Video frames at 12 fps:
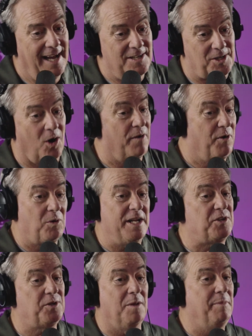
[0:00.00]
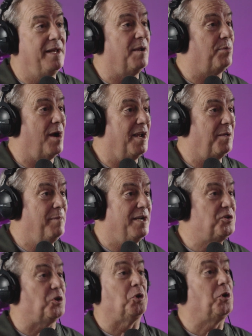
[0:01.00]
So if you're interested in being a product
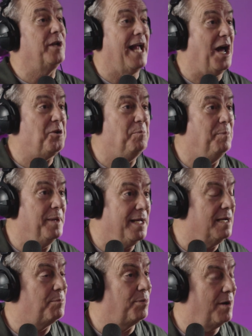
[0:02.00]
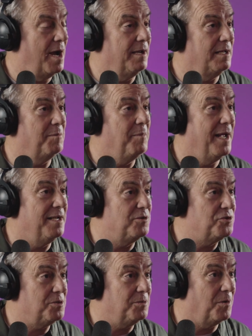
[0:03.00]
manager and learning how to be a product
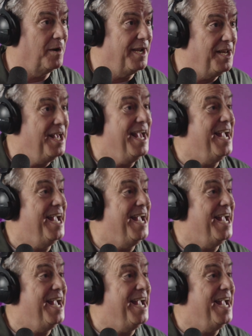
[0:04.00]
manager, all right,